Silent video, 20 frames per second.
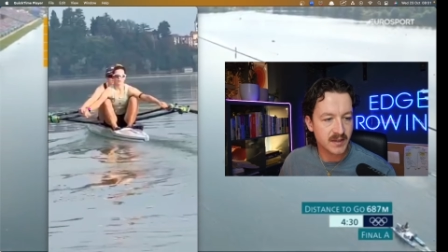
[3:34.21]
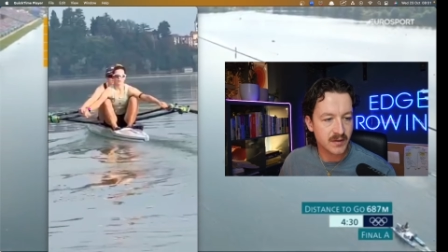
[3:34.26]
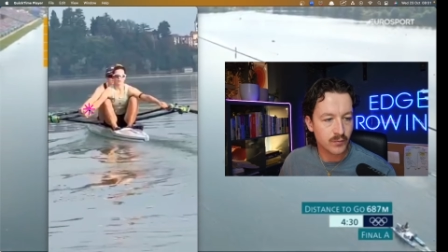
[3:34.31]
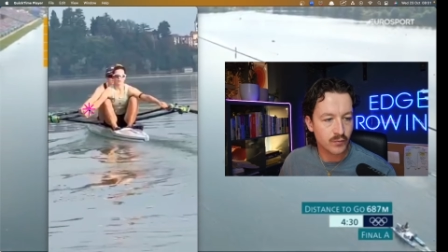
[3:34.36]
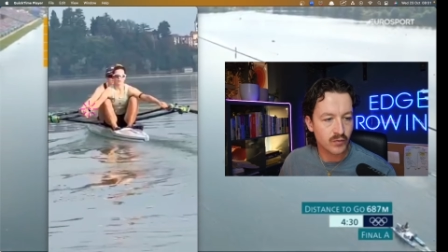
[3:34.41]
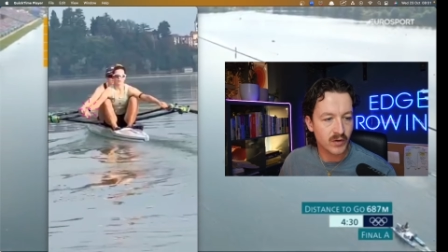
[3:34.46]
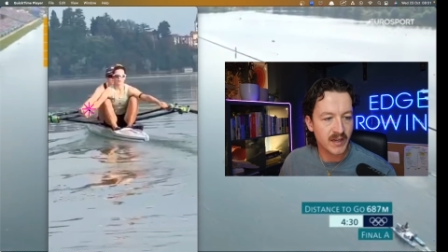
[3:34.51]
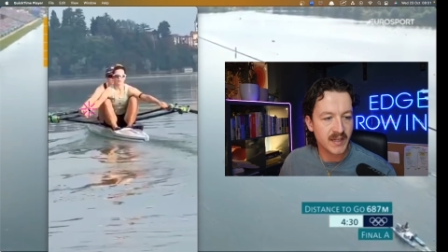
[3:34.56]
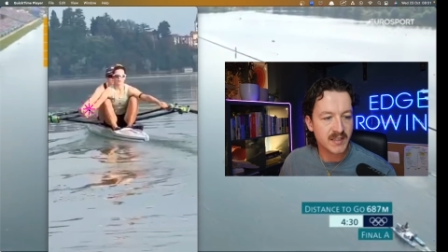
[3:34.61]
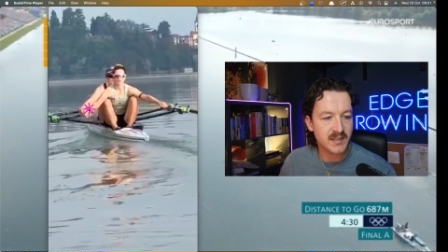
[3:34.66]

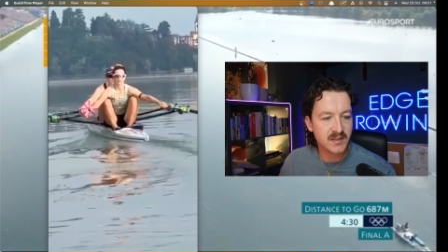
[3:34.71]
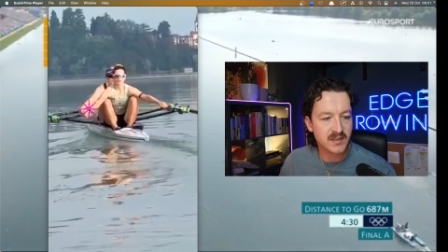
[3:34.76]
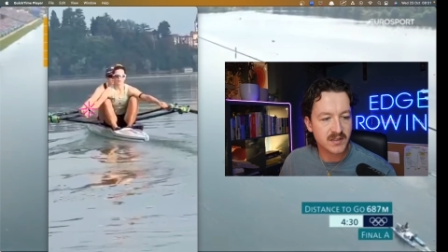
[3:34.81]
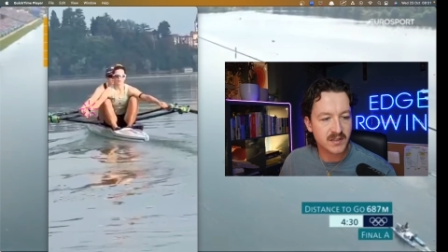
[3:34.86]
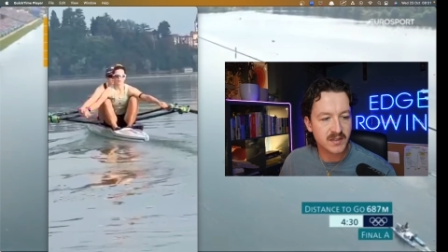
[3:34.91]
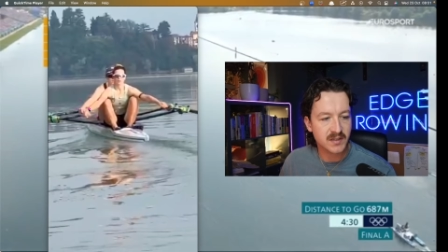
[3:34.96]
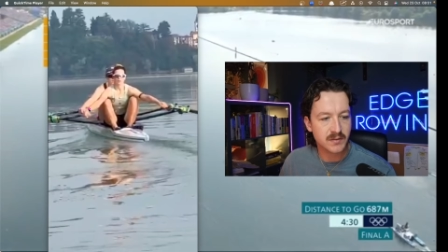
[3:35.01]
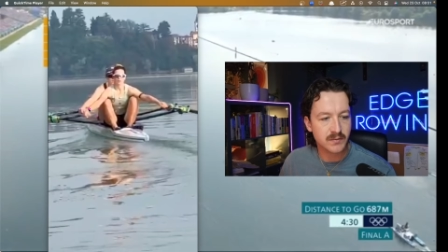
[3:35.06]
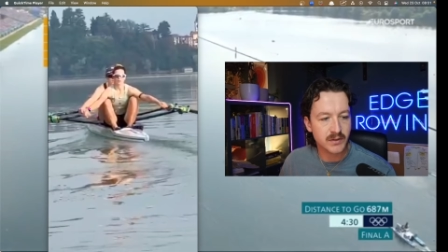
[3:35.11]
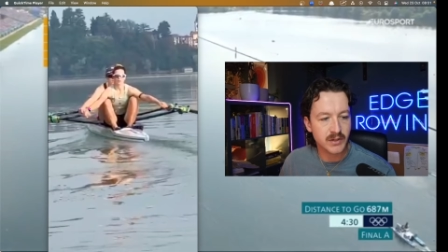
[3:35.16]
Wrists
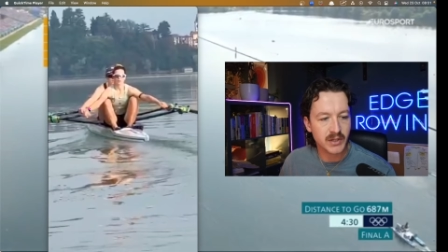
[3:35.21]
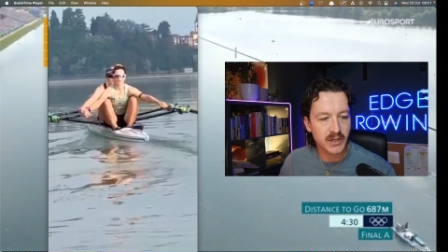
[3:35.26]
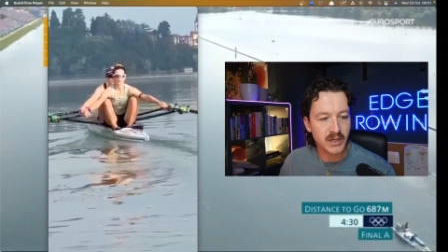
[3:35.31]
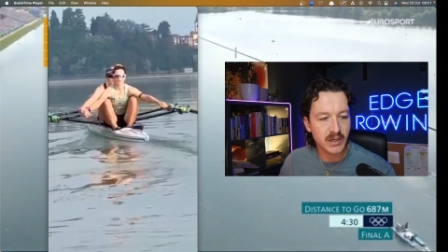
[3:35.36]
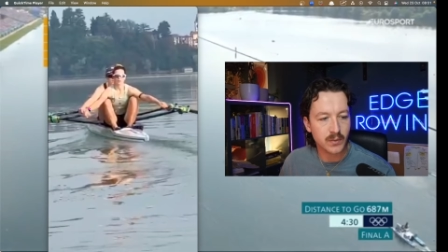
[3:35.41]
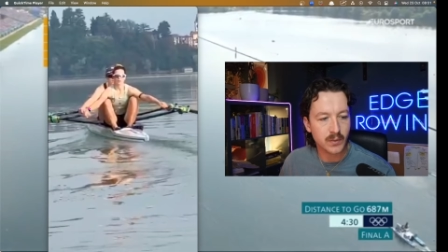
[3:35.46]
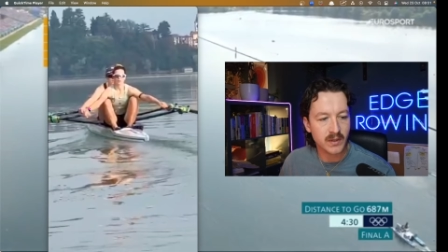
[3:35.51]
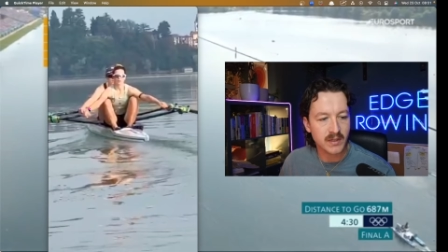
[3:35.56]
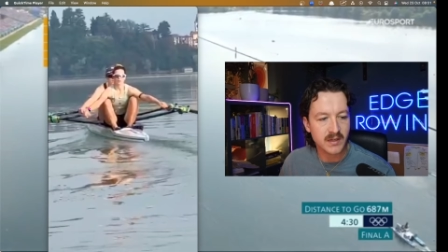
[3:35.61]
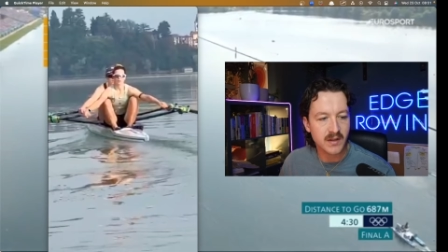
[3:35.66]
is a really
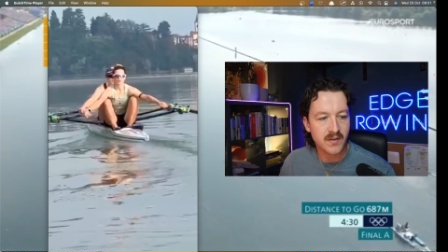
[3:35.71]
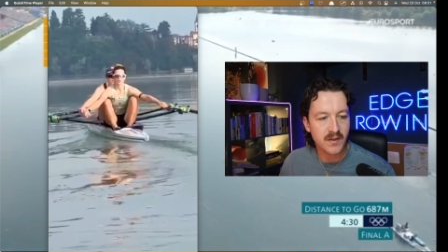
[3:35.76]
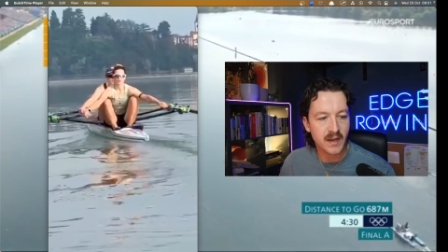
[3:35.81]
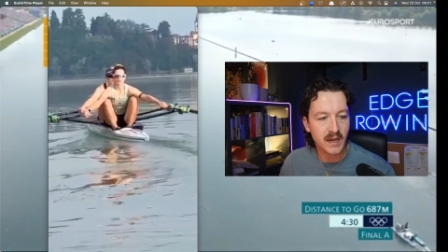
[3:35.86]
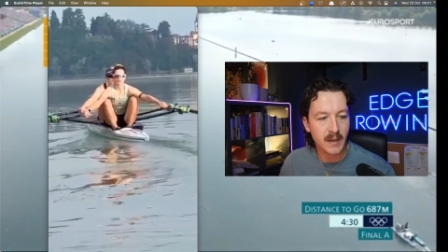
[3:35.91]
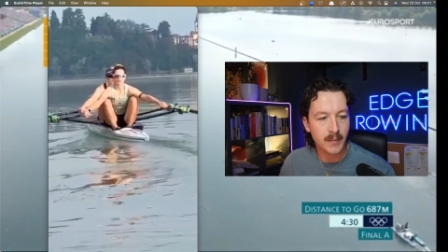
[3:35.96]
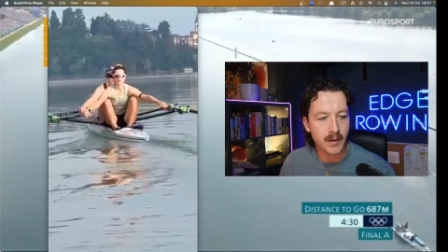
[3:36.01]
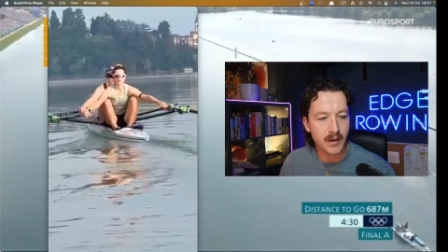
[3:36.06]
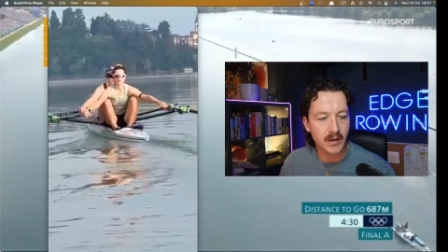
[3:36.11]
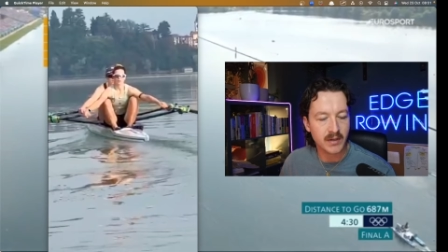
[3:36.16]
good one to think
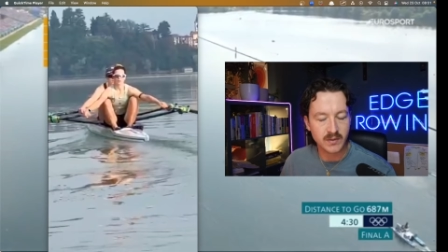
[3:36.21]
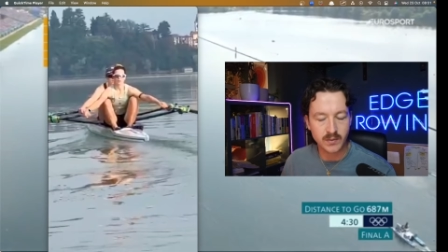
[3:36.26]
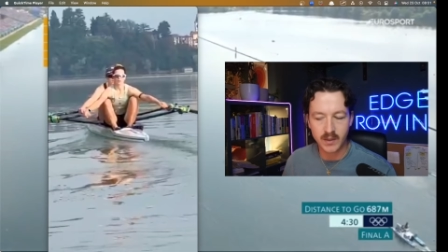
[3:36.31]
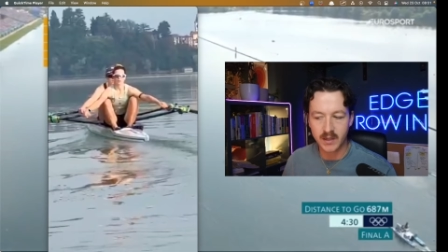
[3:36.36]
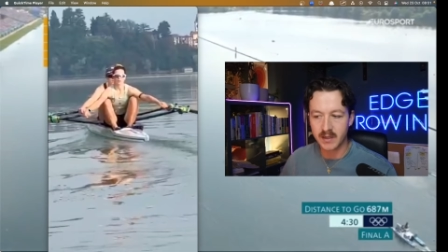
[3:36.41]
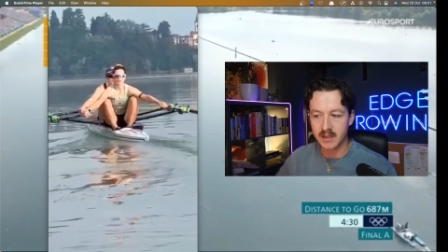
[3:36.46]
about as well,